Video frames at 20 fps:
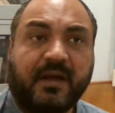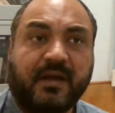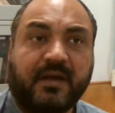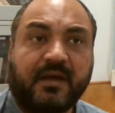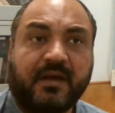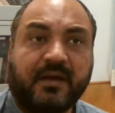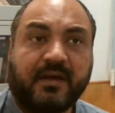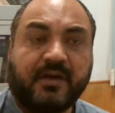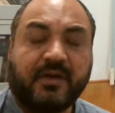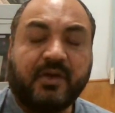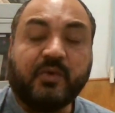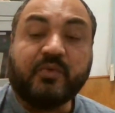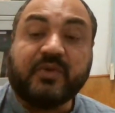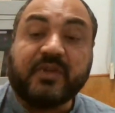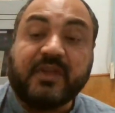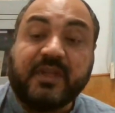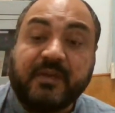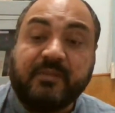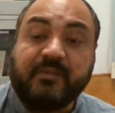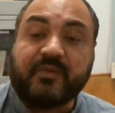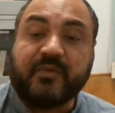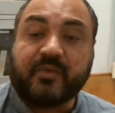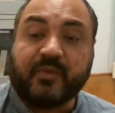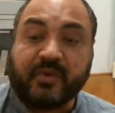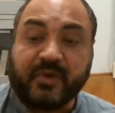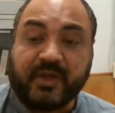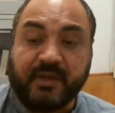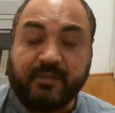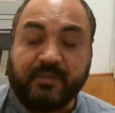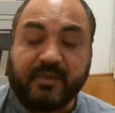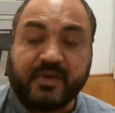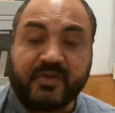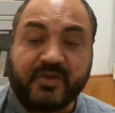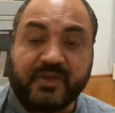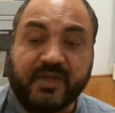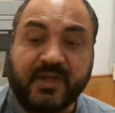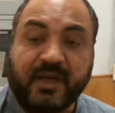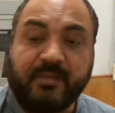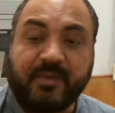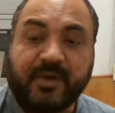new themes, okay, emerge in
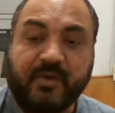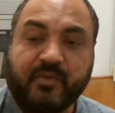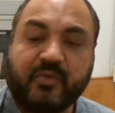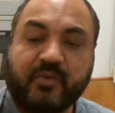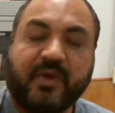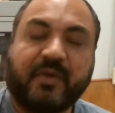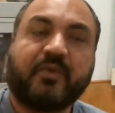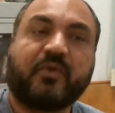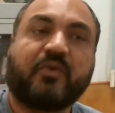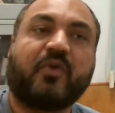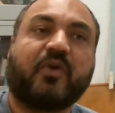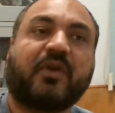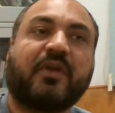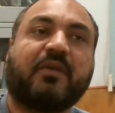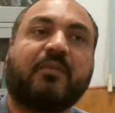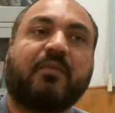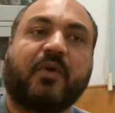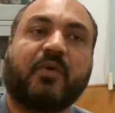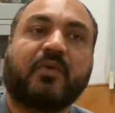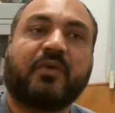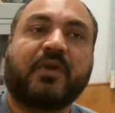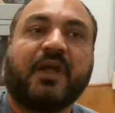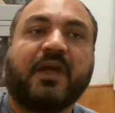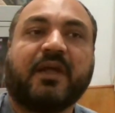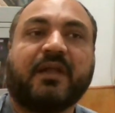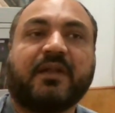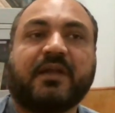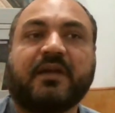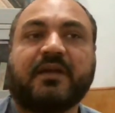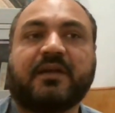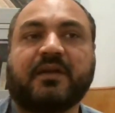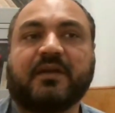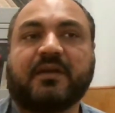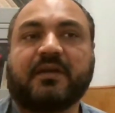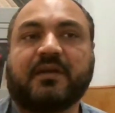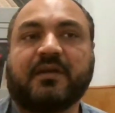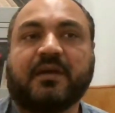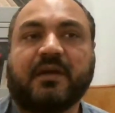Arabic language. So I was talking about that